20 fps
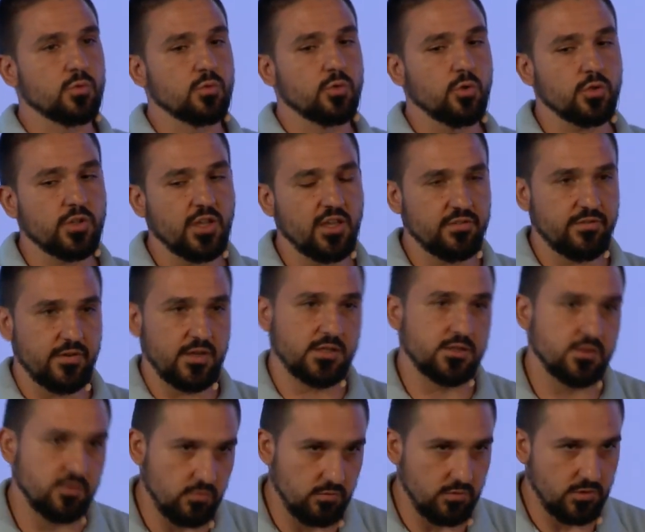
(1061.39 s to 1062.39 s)
to not have
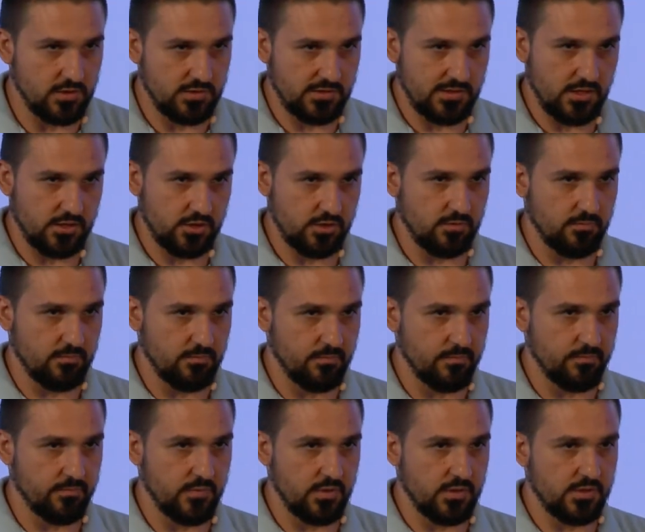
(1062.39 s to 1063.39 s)
access to the transaction
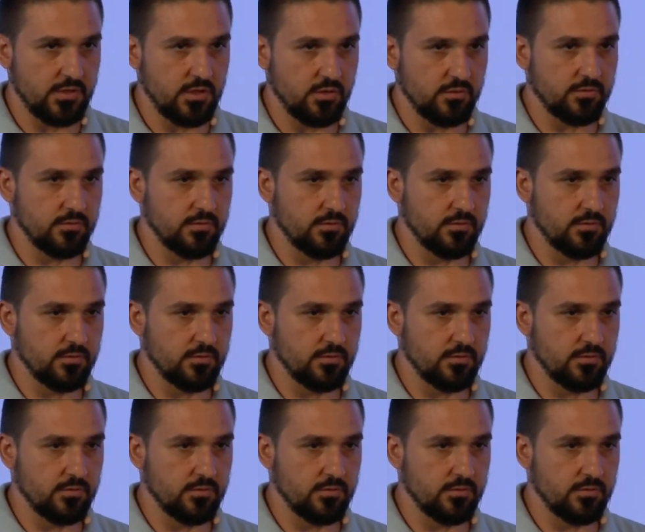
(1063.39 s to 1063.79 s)
itself.